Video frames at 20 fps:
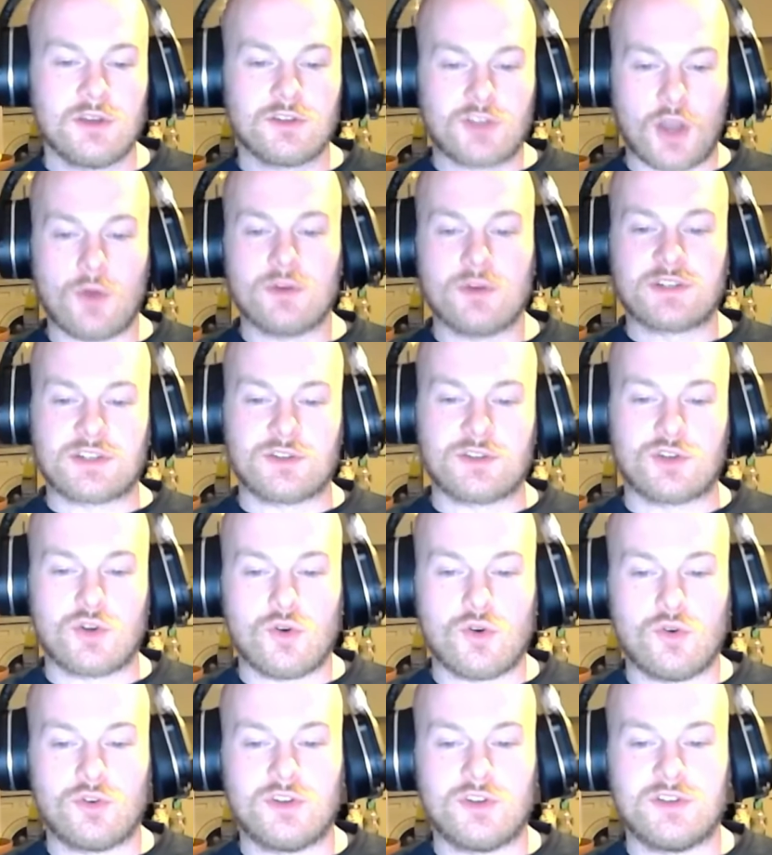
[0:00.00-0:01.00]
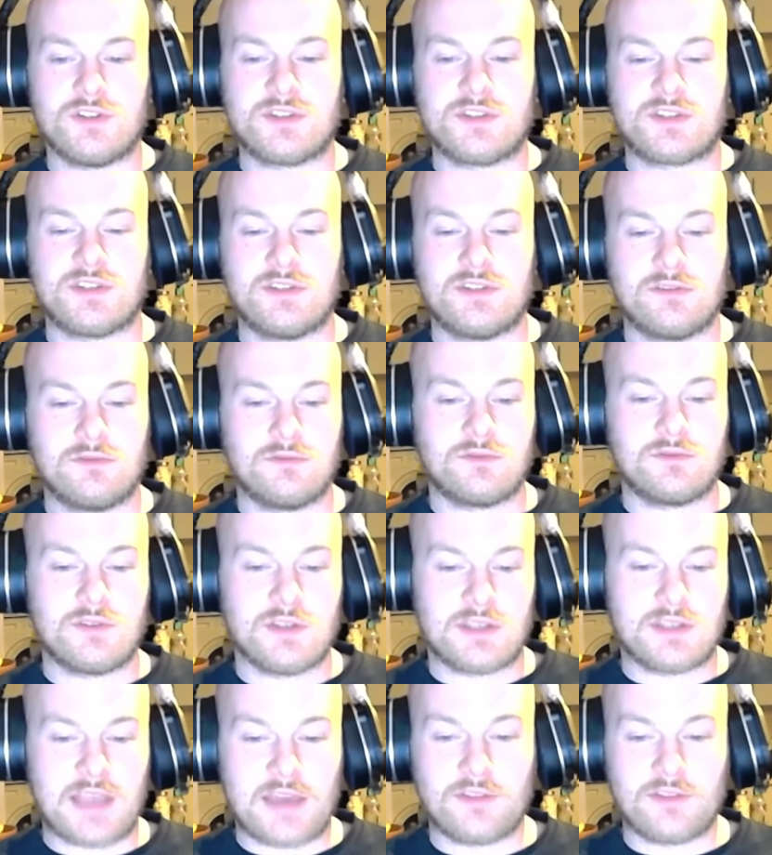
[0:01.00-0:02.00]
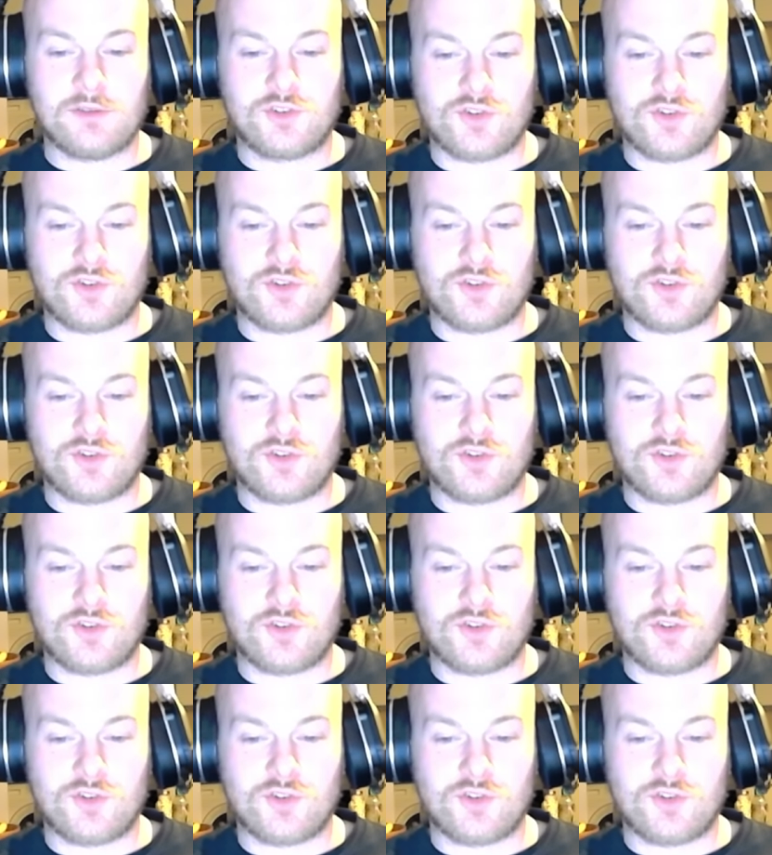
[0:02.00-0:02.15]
go into the corners and get the